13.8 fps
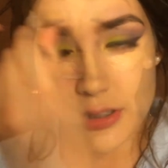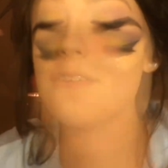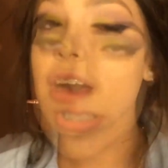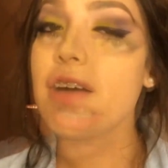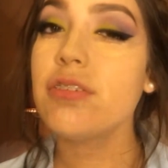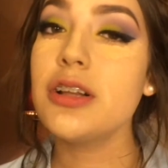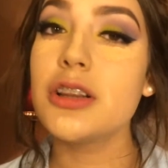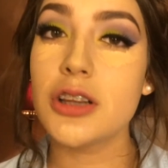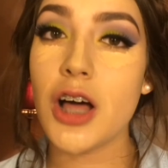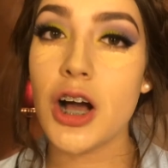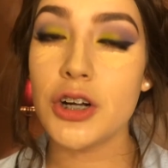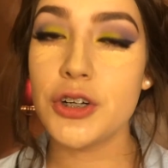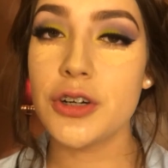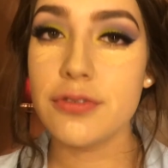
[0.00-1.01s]
If you have a
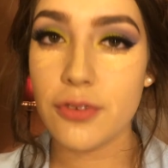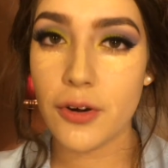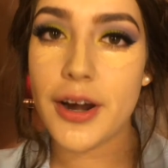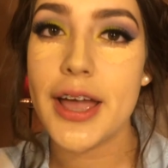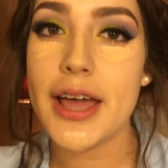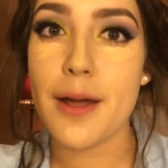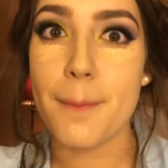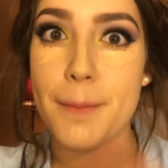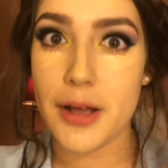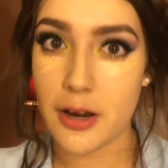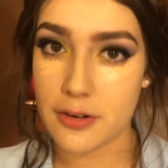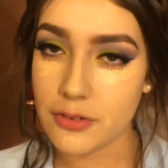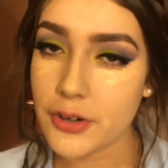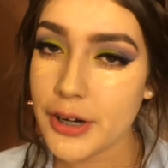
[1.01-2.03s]
longer forehead, a
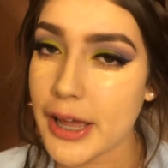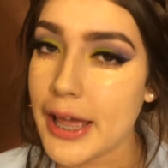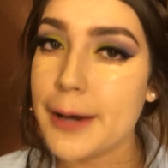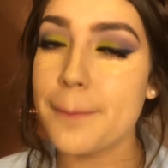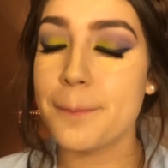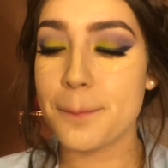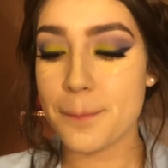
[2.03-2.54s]
bigger forehead,